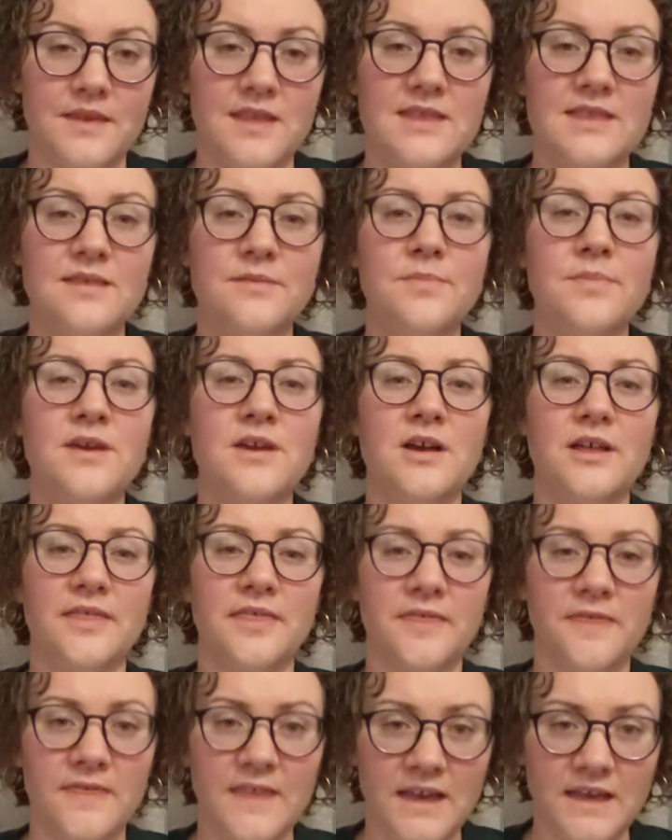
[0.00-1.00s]
and to be
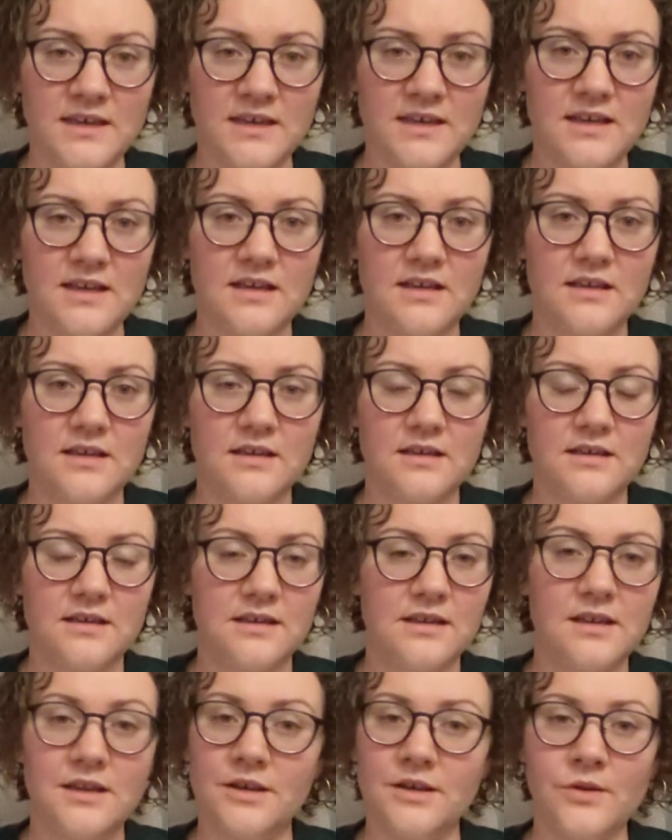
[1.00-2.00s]
authentic
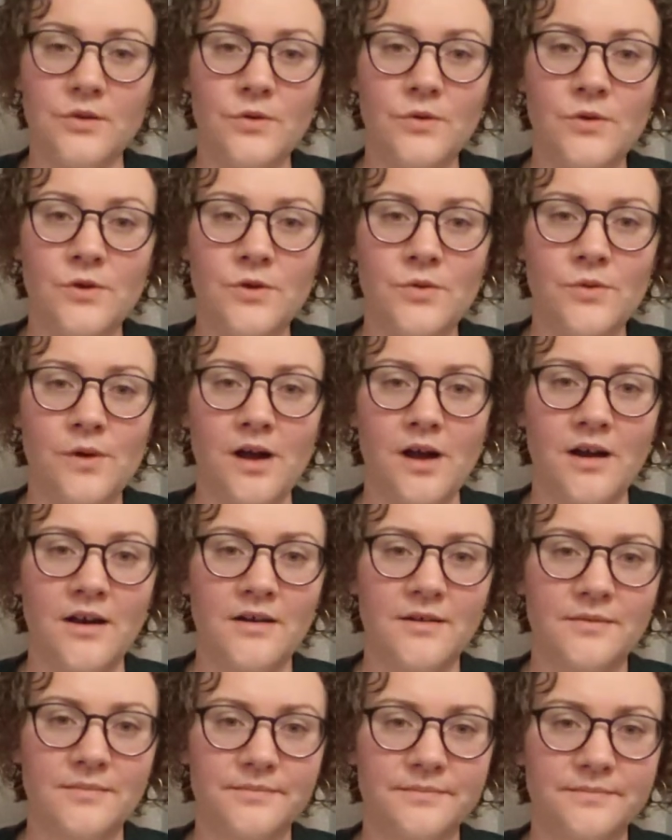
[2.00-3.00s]
in who you are.